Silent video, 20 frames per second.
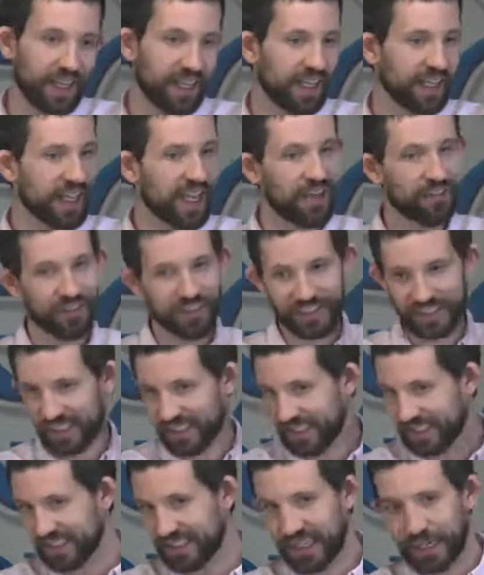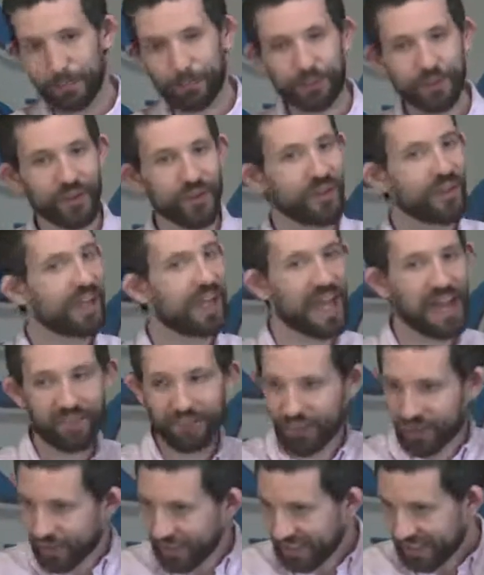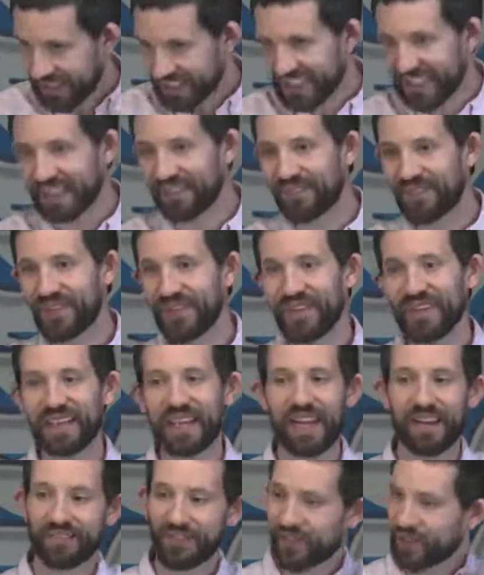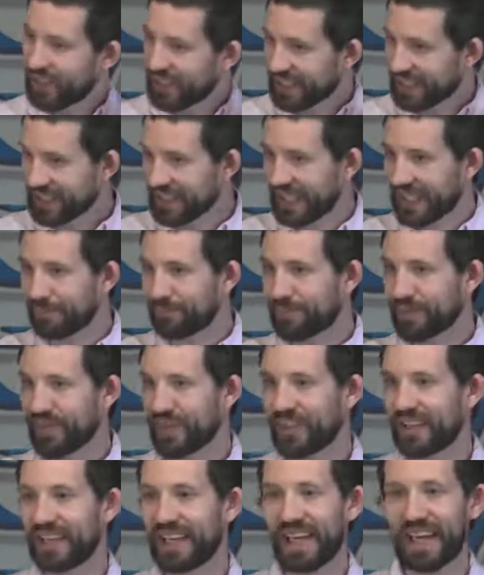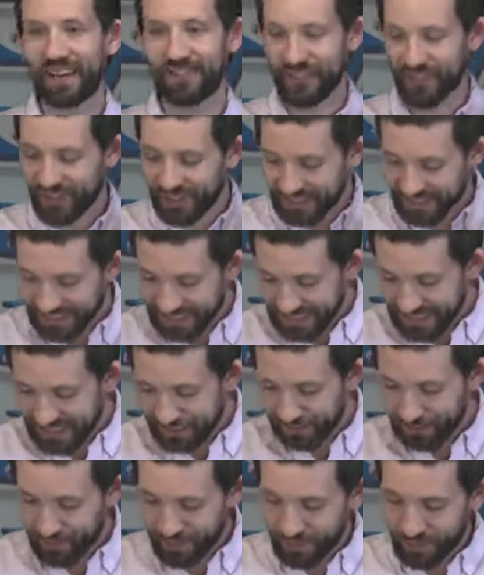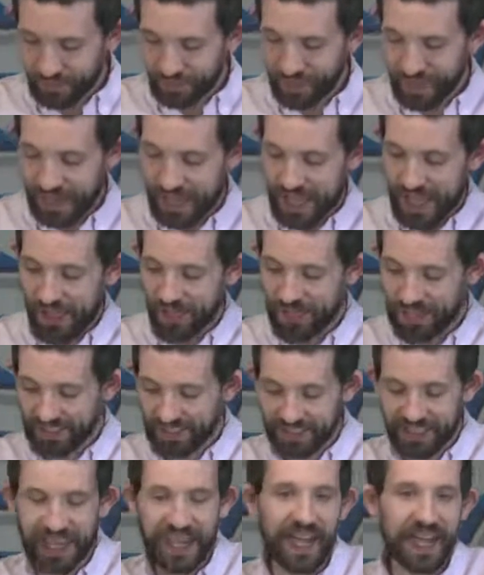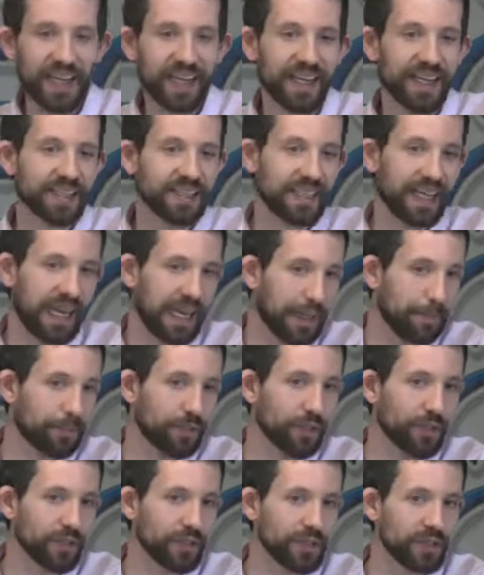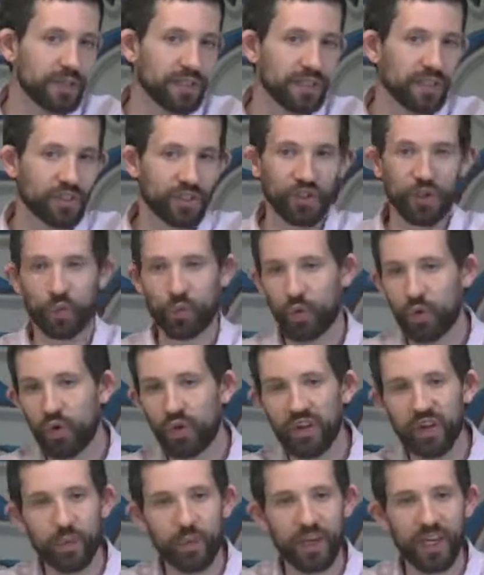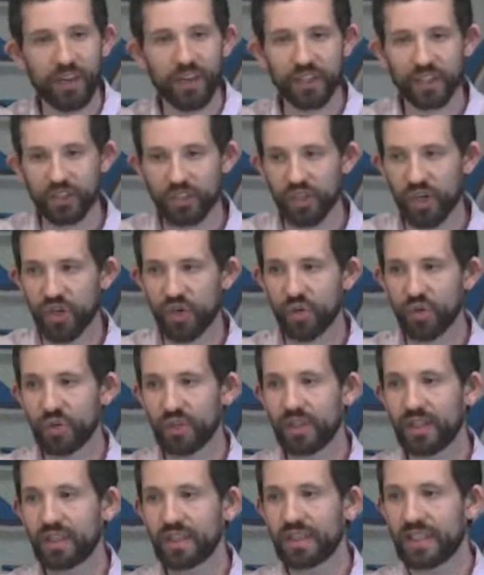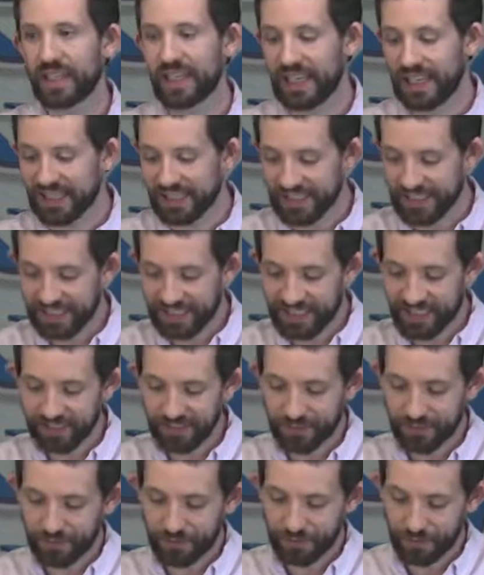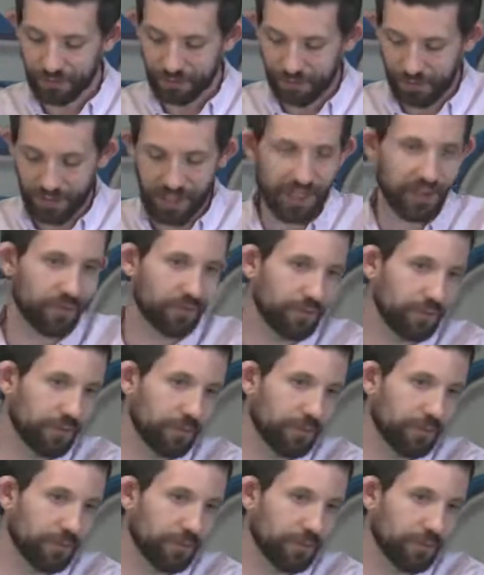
He gave us example after example after example after example that God is able to roll away the stone and give life.